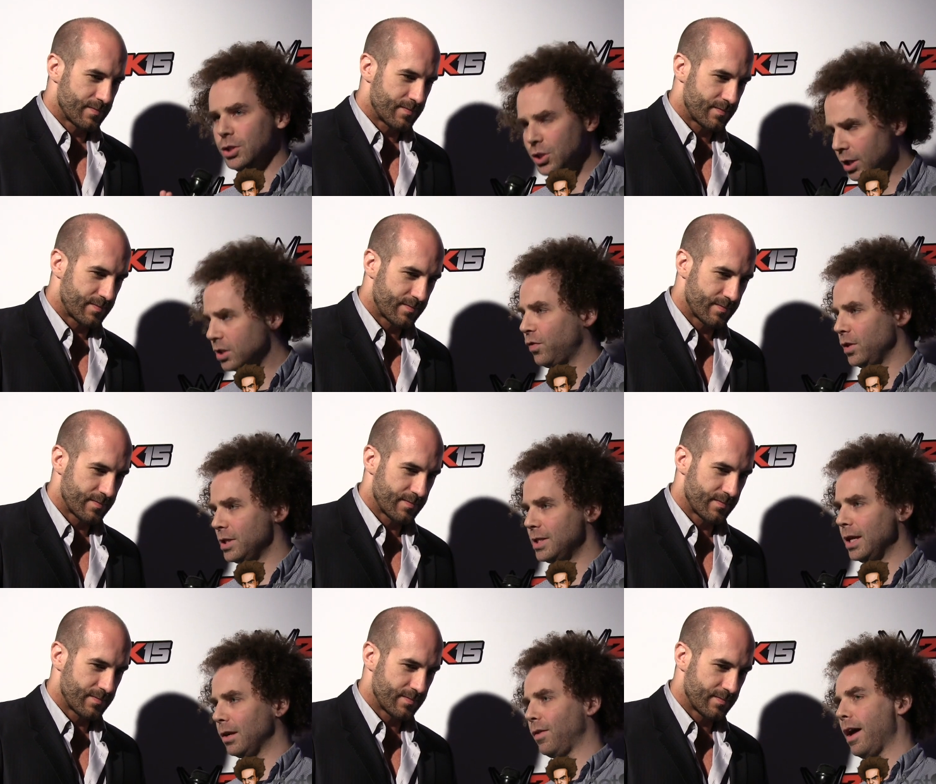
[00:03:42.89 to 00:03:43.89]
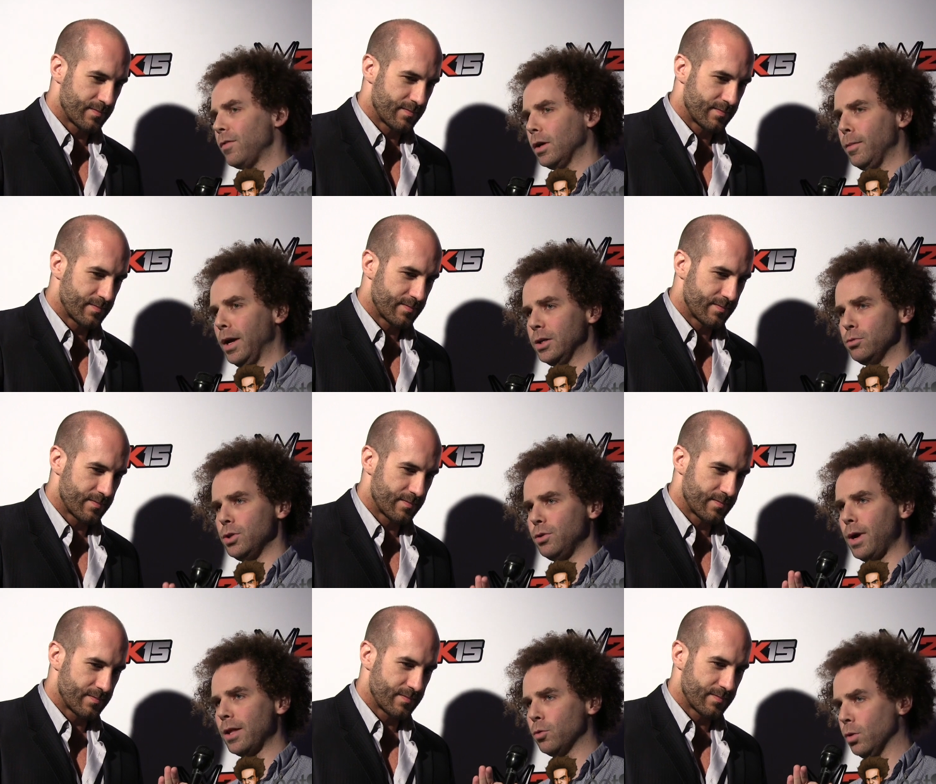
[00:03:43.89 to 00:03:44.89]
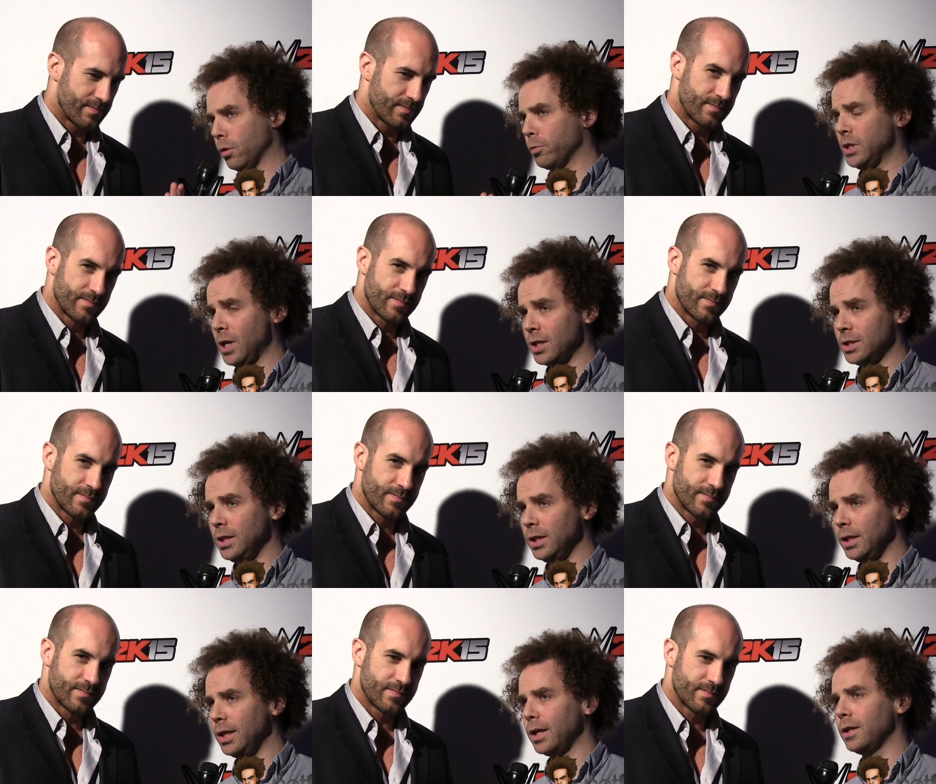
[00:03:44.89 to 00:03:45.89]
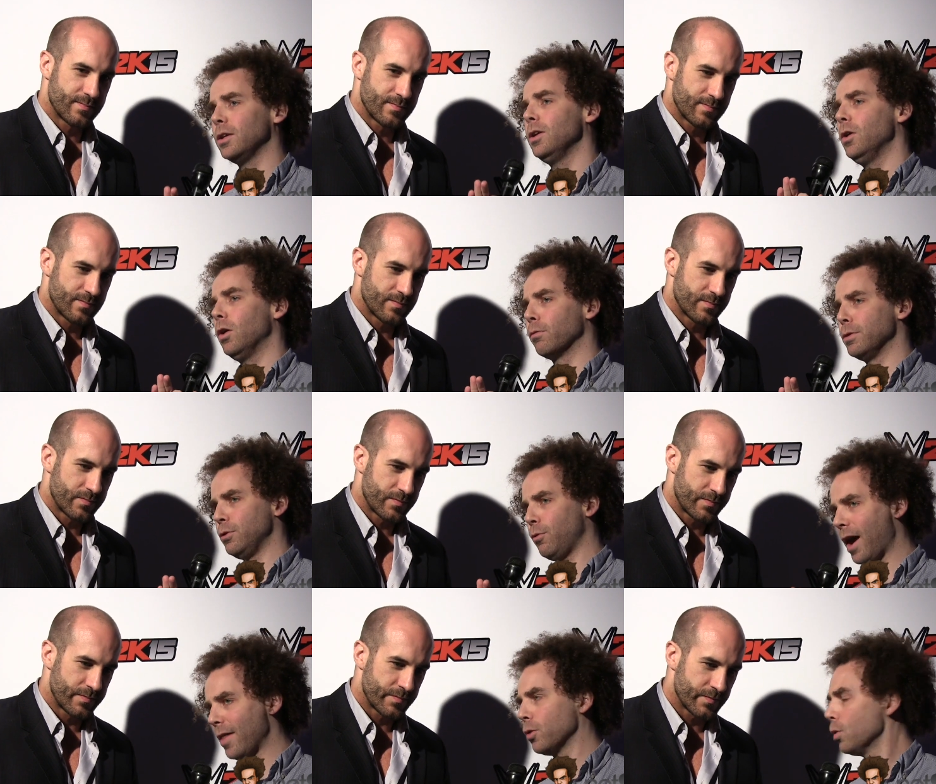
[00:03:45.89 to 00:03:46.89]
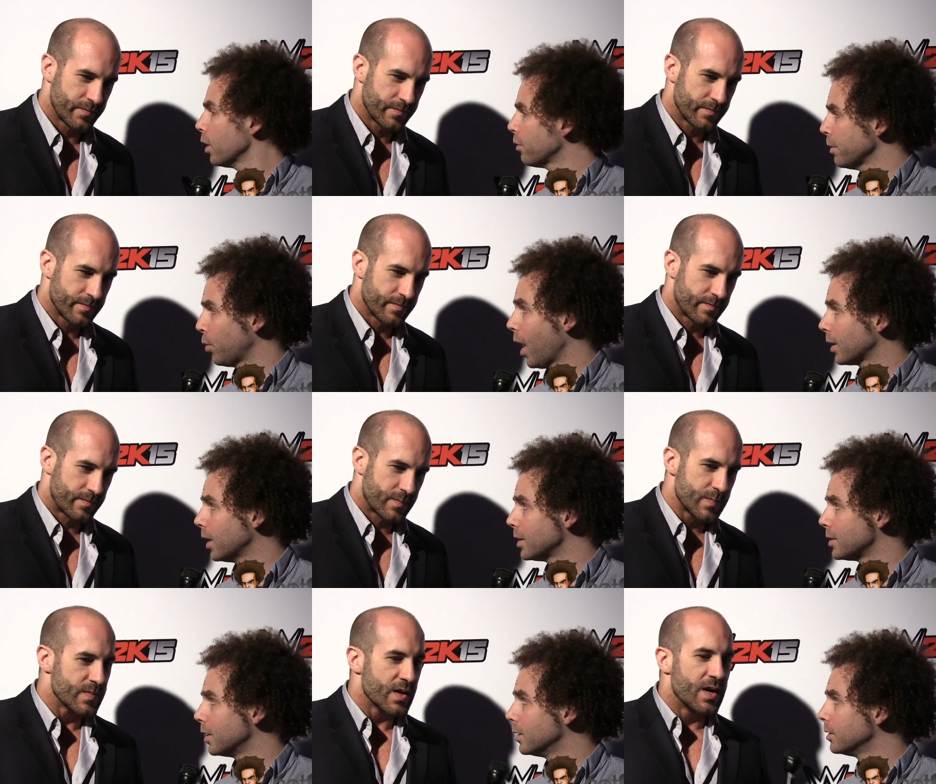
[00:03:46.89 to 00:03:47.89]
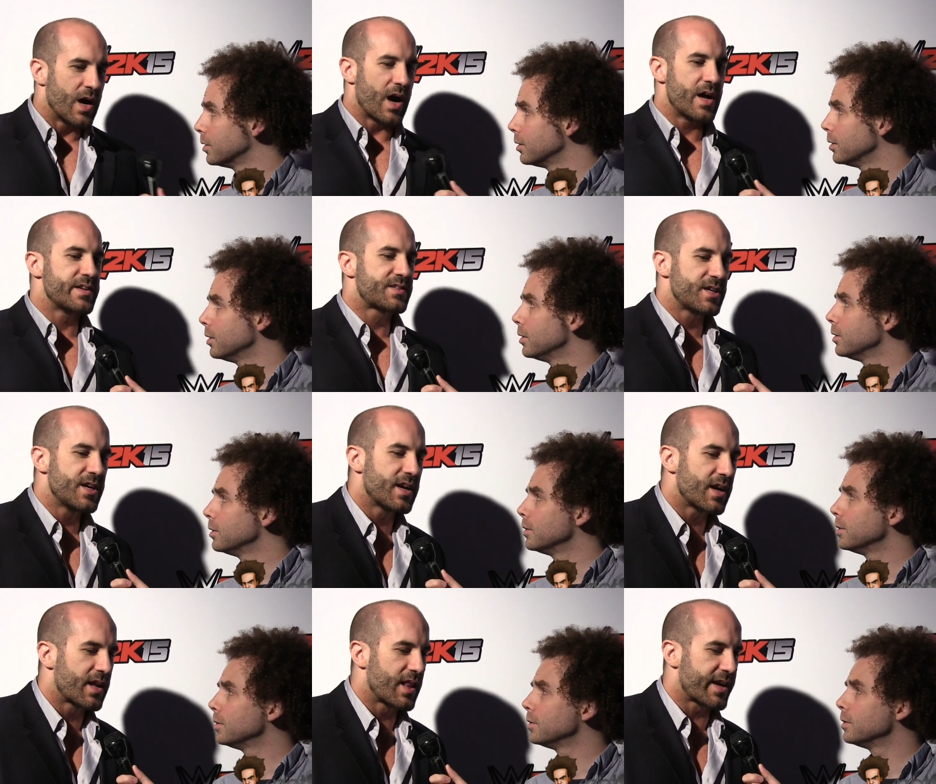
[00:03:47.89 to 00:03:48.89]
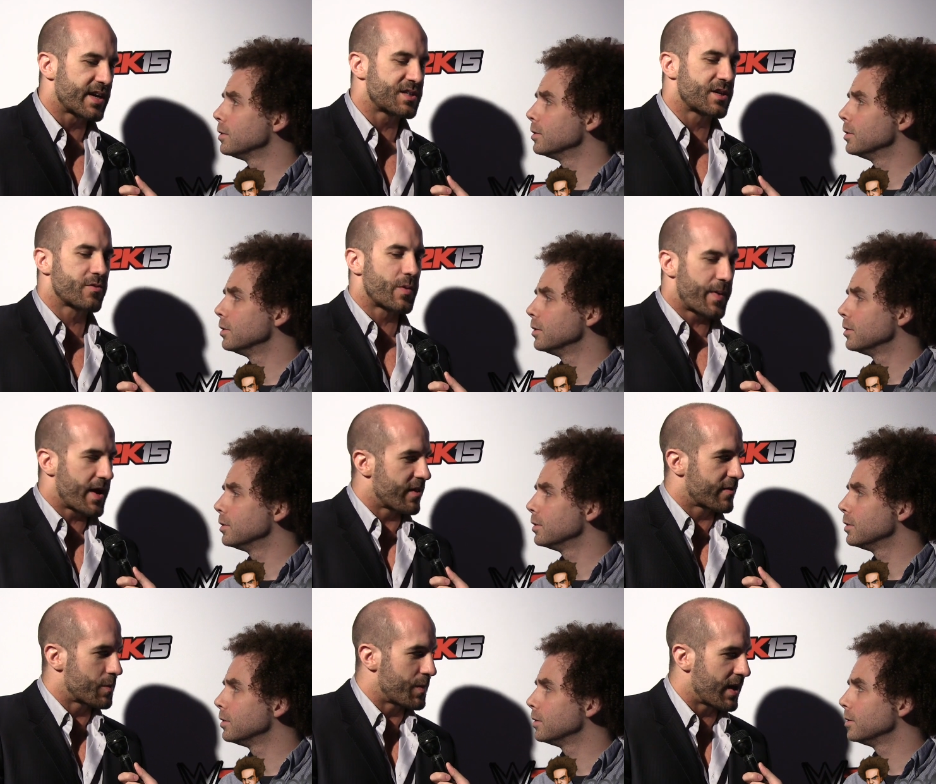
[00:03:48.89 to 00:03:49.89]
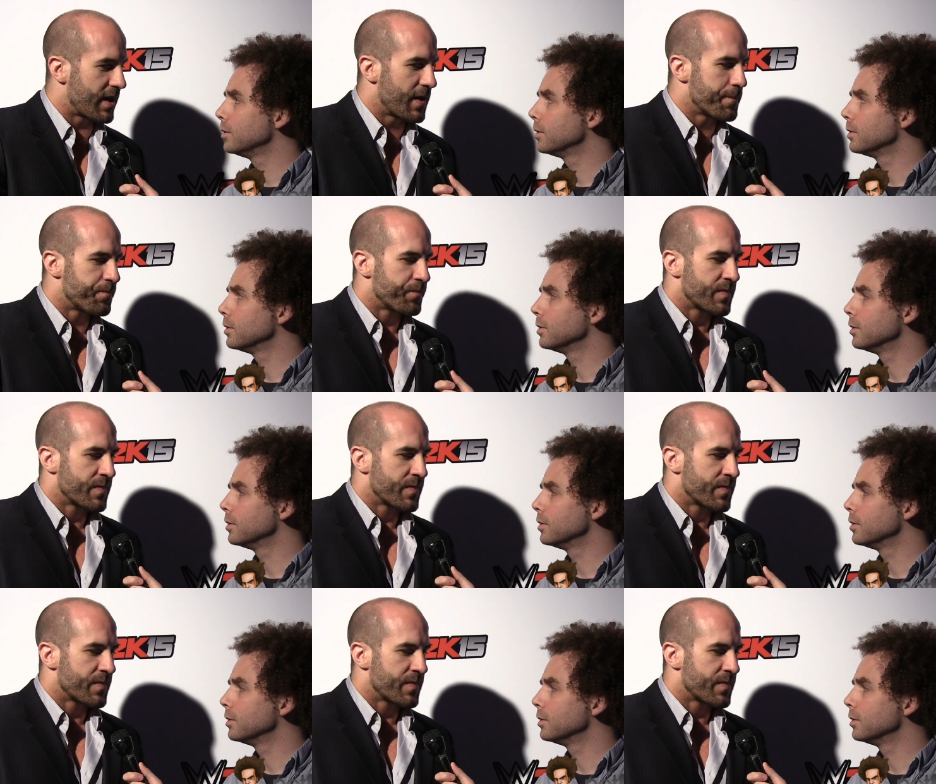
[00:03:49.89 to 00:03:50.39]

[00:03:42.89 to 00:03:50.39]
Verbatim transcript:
Speaker 1: just for the sake of having a match? Would you rather work with John Cena again, or would you rather work with Brock Lesnar?
Speaker 2: See, like I said on the panel, to me,